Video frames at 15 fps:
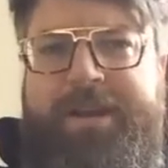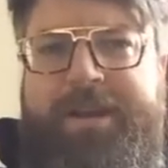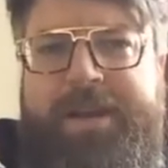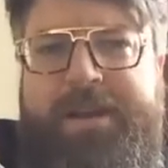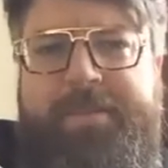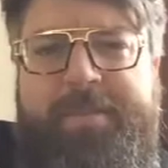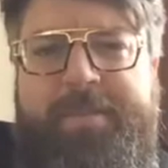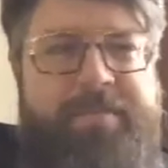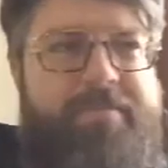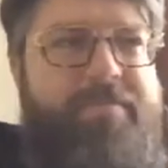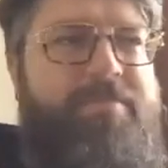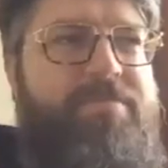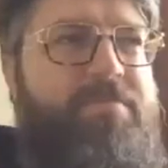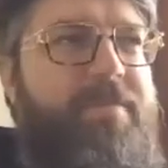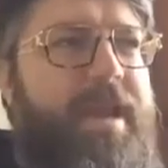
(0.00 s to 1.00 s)

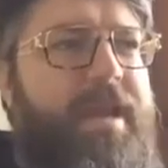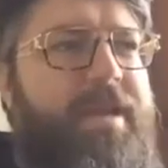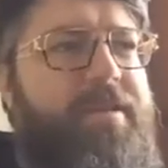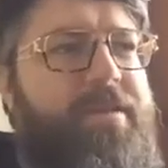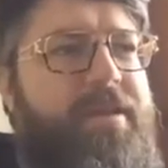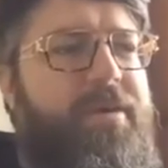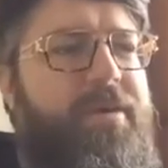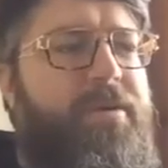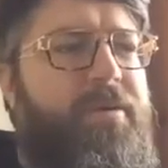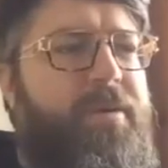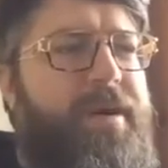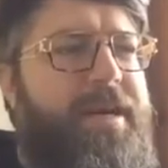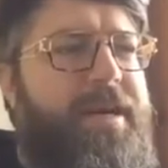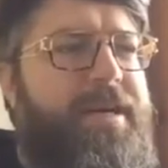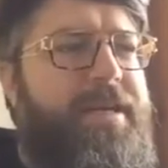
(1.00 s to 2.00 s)
And so